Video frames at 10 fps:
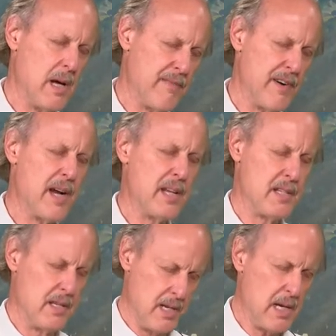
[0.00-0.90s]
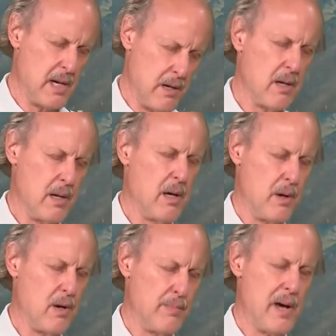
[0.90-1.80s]
Friday's
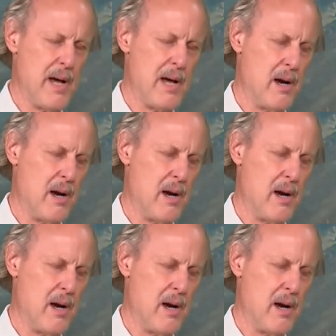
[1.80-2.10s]
khutbah